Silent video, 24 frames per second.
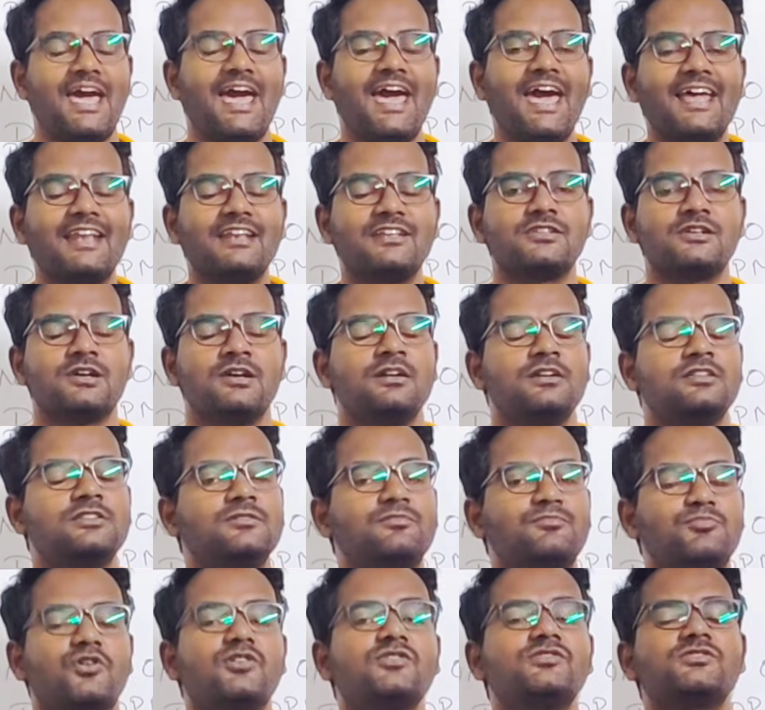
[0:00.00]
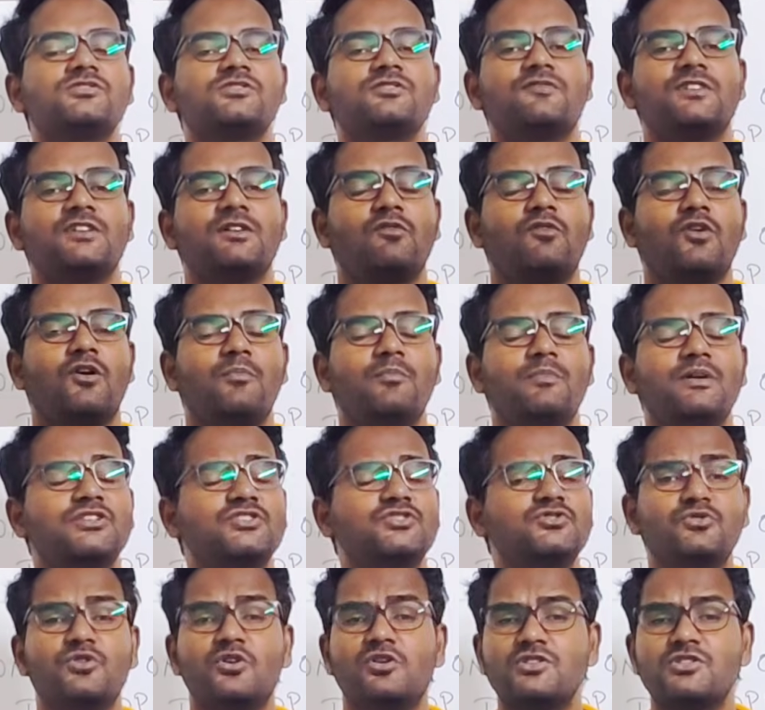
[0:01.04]
And the process of development
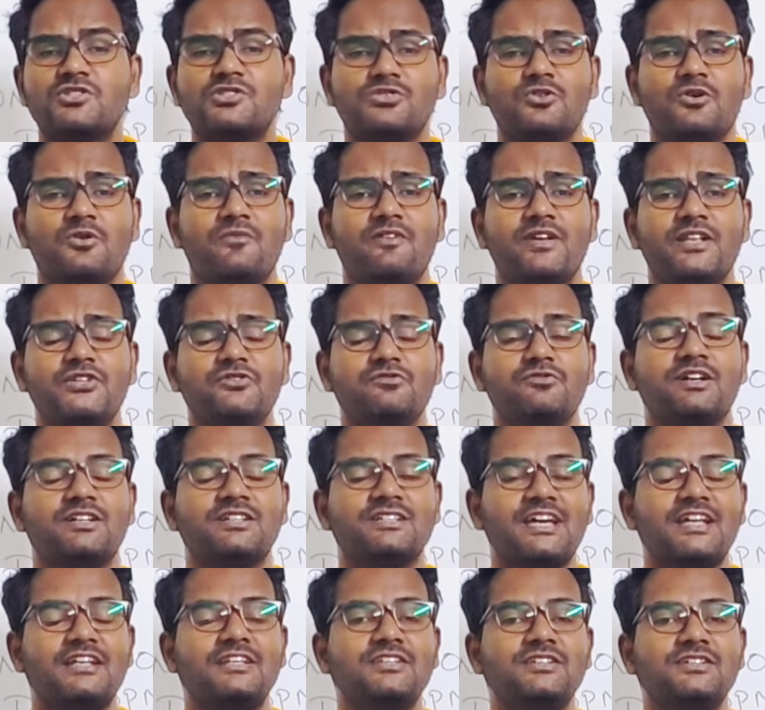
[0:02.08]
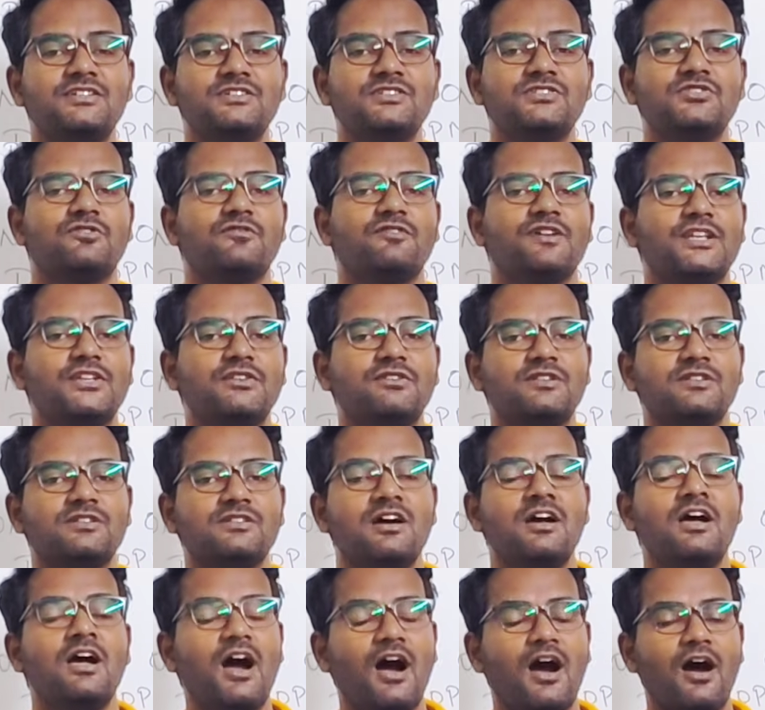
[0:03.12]
do not stop when you are 10 years or when you are
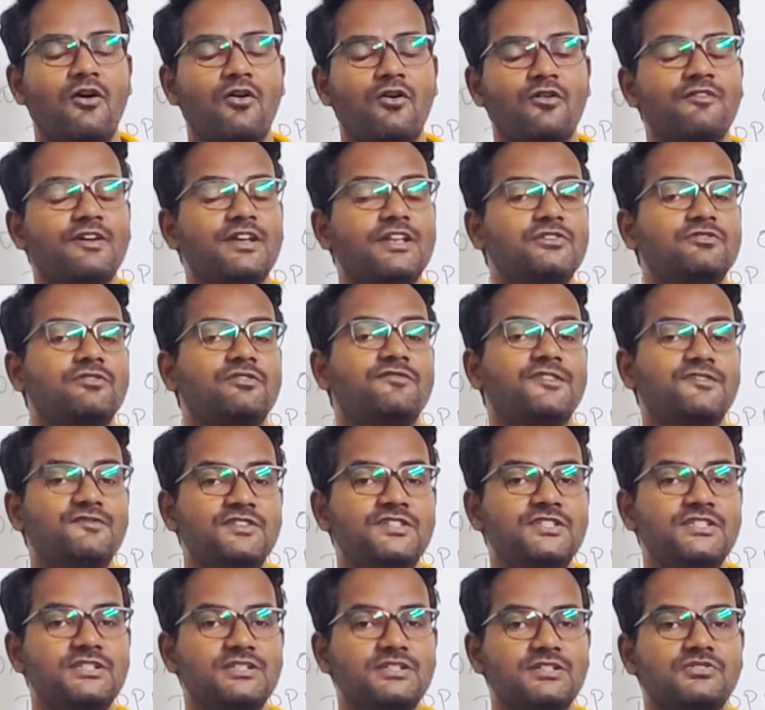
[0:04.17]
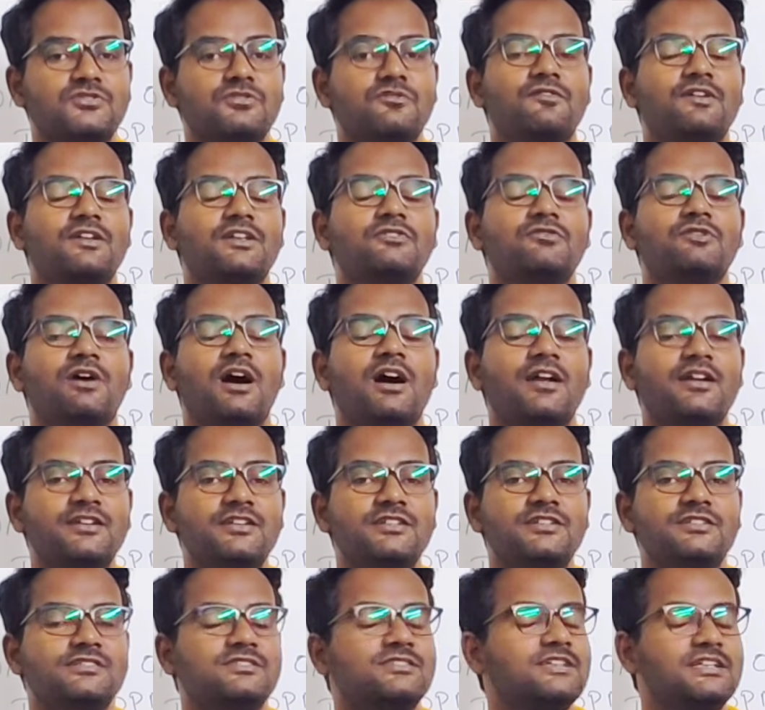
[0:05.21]
50 years or when you are
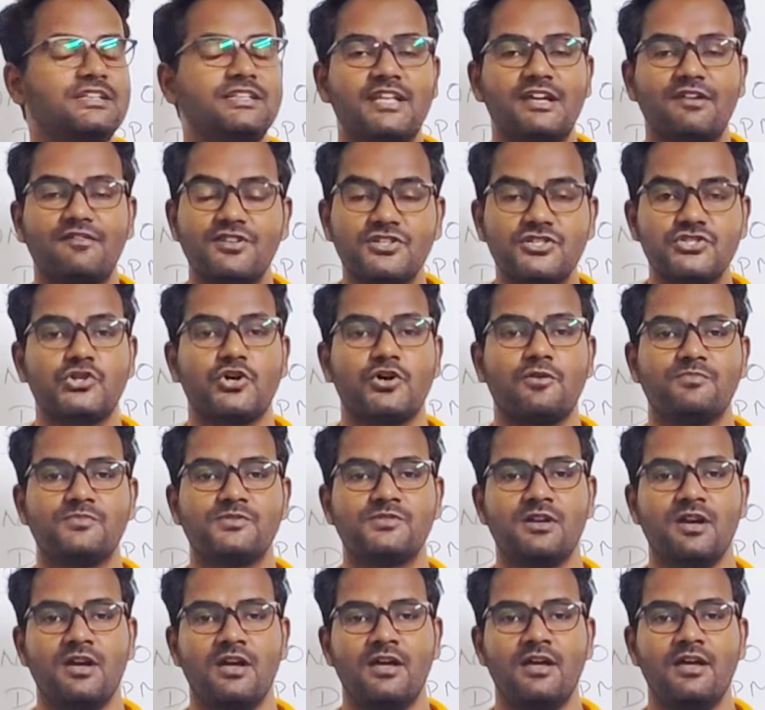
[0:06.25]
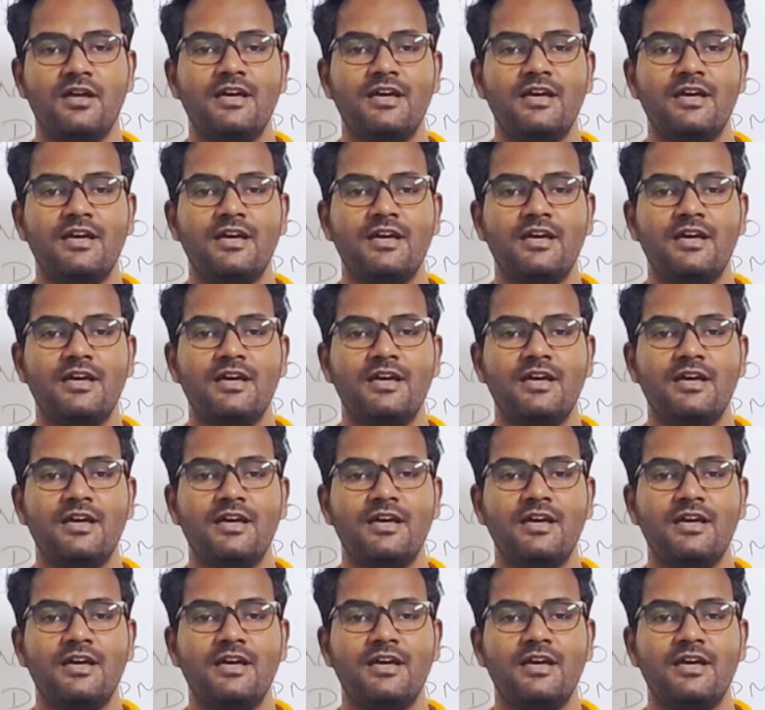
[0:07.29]
100 years. It never stops.